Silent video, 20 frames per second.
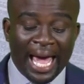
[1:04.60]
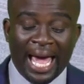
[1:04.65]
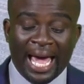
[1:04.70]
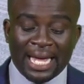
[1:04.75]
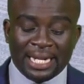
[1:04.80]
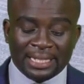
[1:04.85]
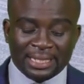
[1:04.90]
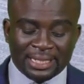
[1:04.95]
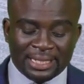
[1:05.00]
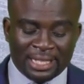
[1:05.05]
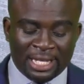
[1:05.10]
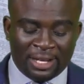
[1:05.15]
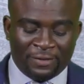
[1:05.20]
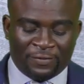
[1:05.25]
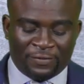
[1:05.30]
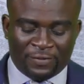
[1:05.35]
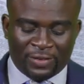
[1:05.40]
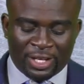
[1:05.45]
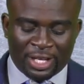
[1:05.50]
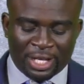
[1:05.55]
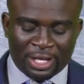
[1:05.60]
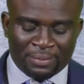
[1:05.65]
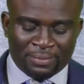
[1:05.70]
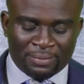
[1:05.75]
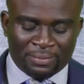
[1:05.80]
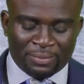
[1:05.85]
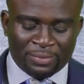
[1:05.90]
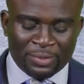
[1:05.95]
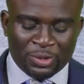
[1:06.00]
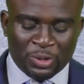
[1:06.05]
and Give
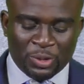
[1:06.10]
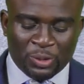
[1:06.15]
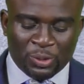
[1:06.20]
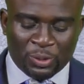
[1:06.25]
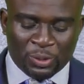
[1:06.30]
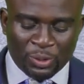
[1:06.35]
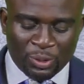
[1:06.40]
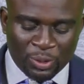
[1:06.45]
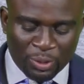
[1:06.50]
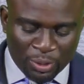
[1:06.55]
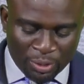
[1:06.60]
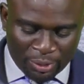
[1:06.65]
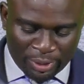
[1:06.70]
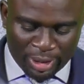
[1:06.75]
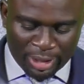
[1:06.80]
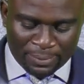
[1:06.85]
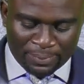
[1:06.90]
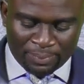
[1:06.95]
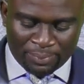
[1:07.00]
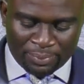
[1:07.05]
Him Glory.